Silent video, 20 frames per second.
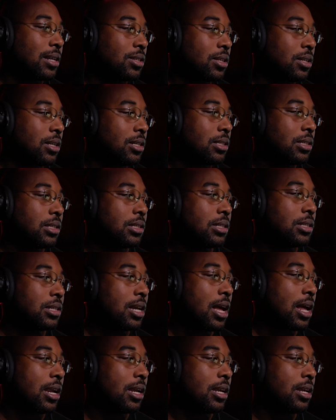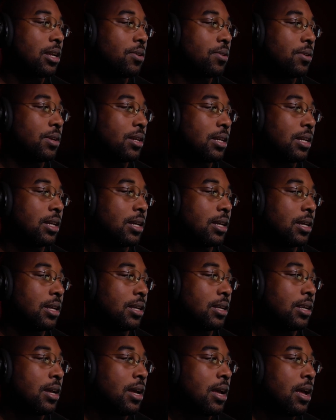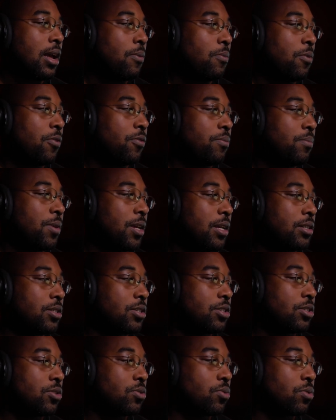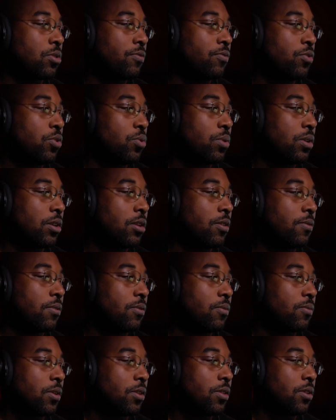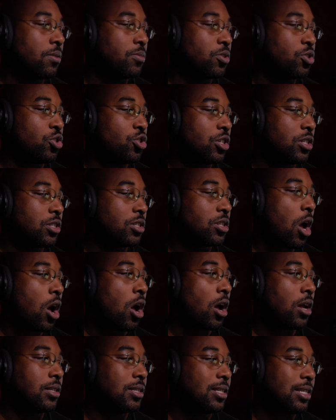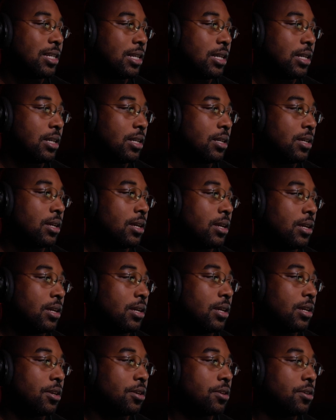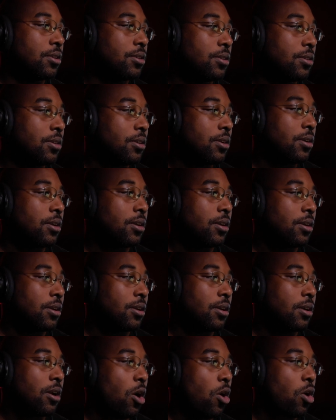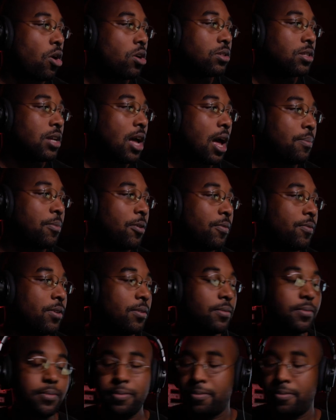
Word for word: So let's let's kind of hear it again with me just sort of doing different rhythms just on D here, on top of it.